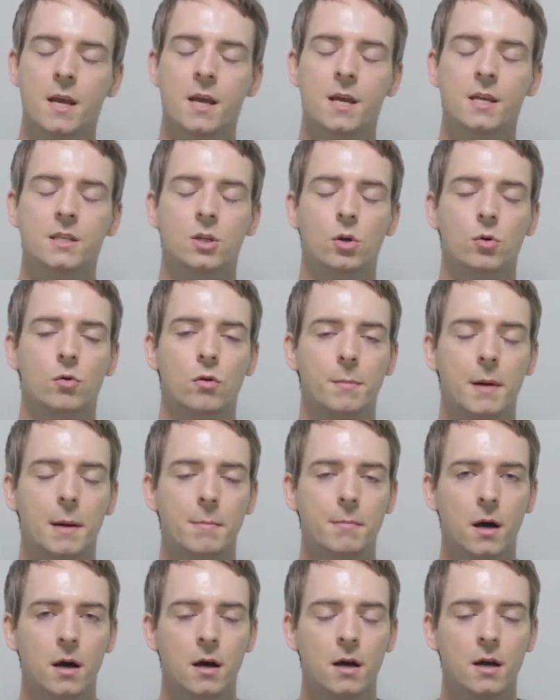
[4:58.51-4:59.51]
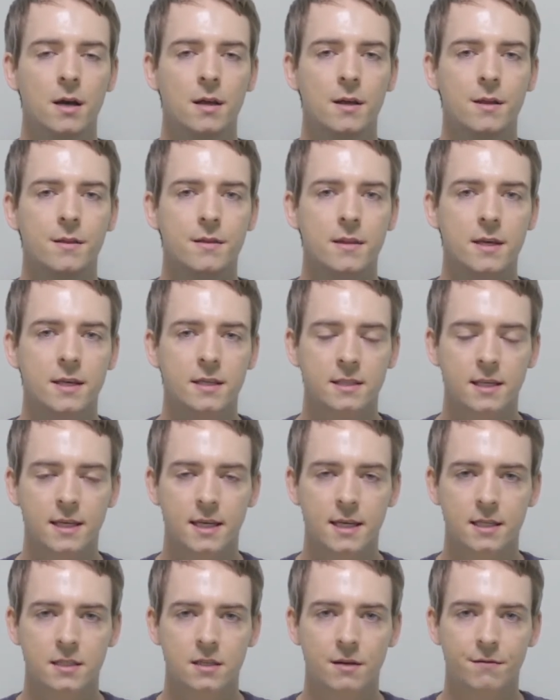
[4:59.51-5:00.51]
So remember, This
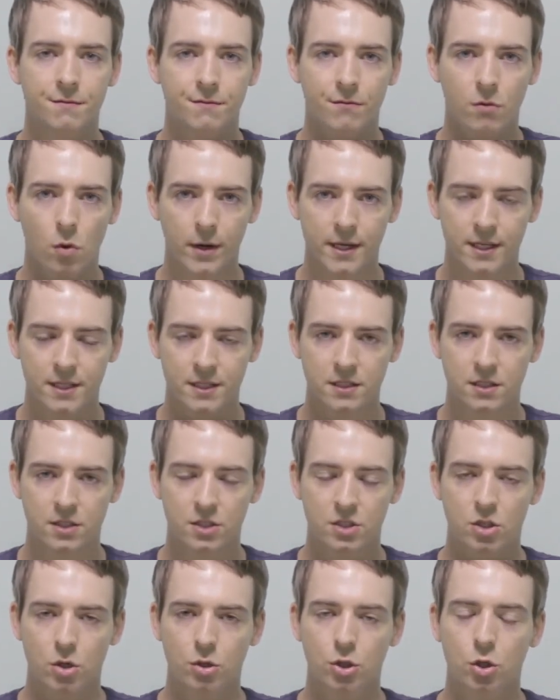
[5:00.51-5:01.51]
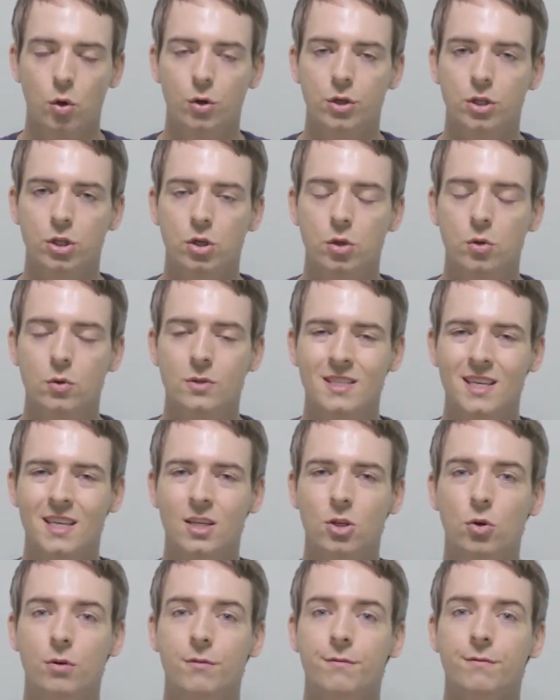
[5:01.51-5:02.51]
is voiced, so you're using
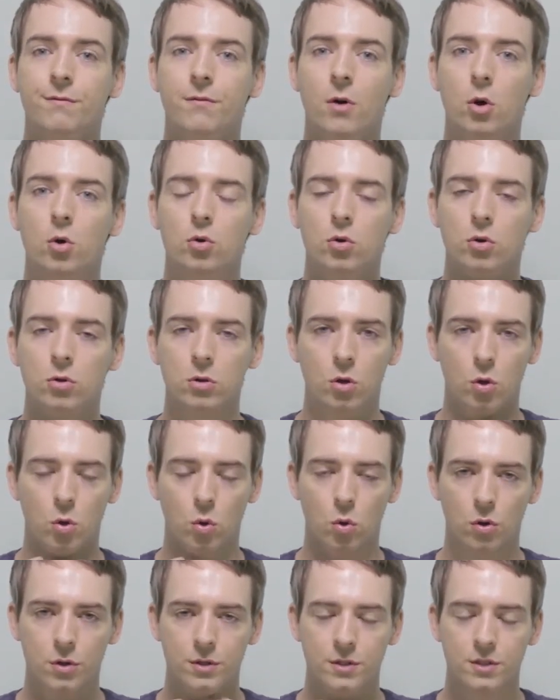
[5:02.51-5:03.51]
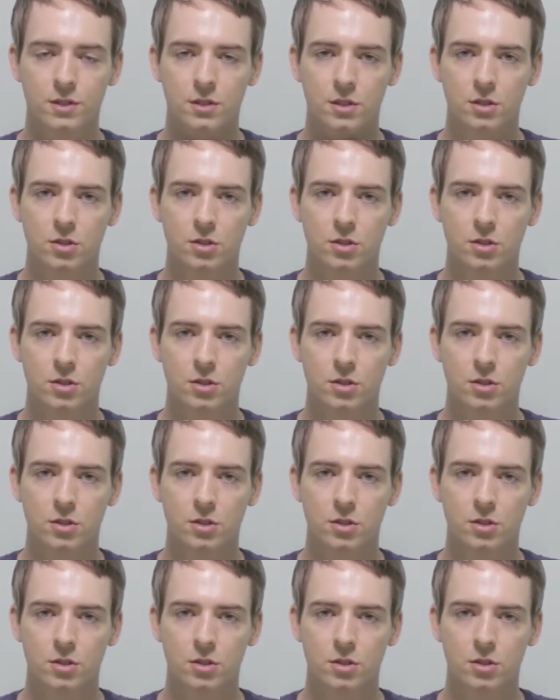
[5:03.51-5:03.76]
your vocal cords